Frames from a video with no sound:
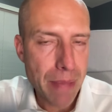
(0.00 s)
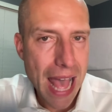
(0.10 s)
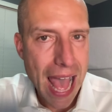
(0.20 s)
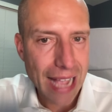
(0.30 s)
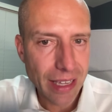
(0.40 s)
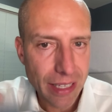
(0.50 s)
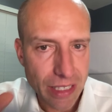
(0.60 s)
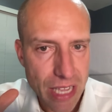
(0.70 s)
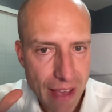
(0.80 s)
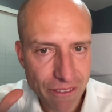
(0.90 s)
back,
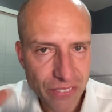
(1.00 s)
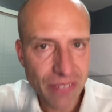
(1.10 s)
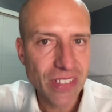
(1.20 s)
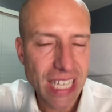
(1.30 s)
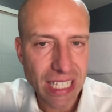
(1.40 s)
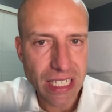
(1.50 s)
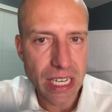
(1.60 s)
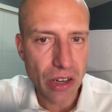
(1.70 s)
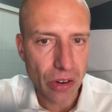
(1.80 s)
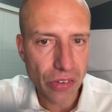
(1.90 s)
and you have 15
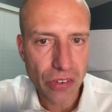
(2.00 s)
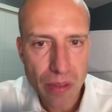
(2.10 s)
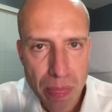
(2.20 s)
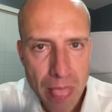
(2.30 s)
years.